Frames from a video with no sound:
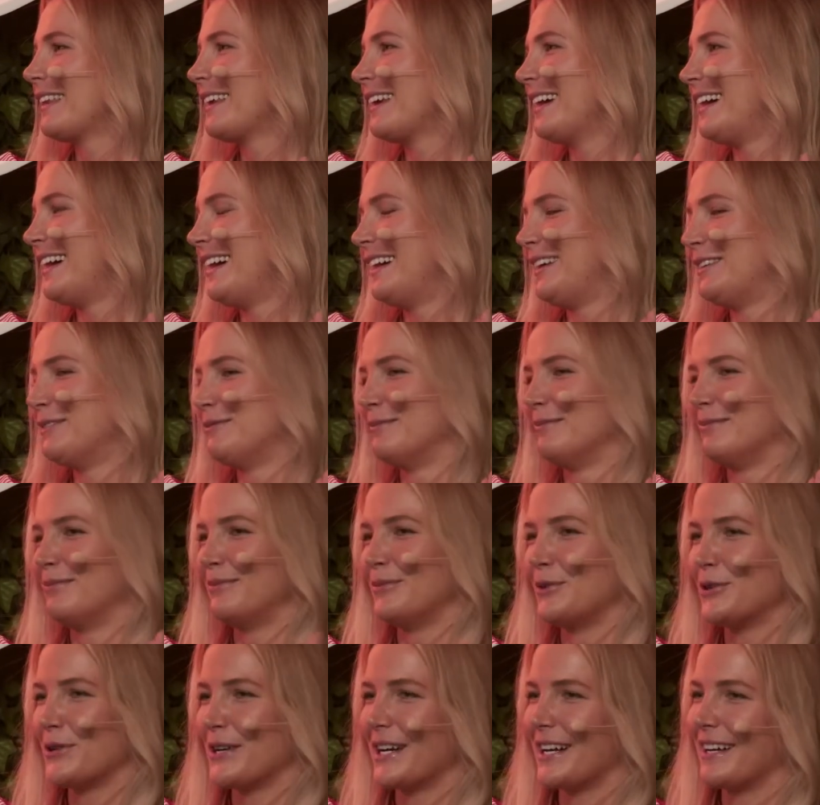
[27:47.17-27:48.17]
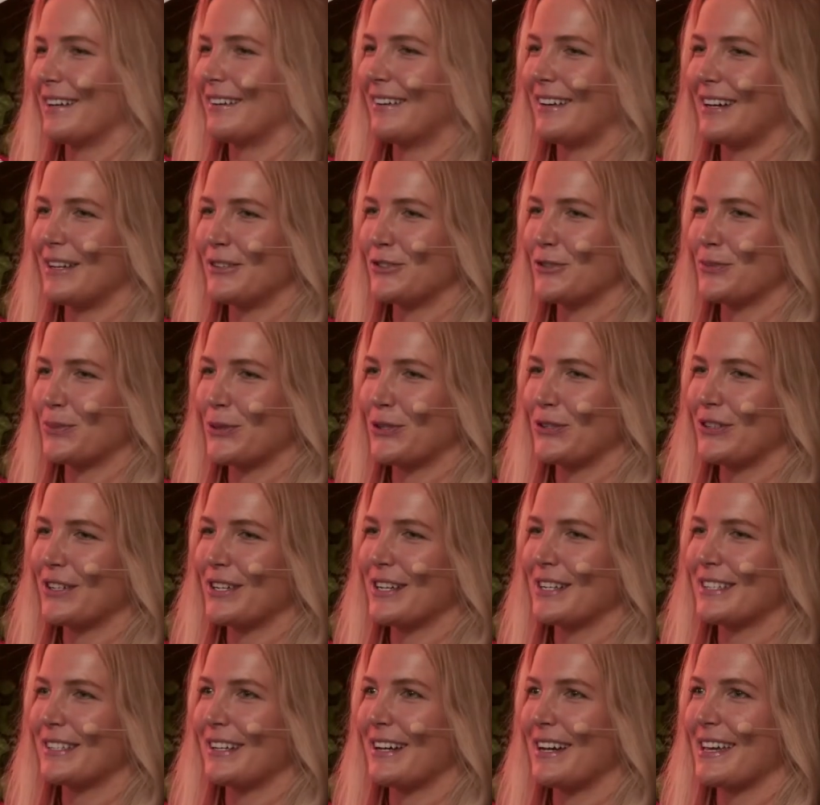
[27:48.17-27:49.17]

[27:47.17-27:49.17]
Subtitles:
more entrepreneurs.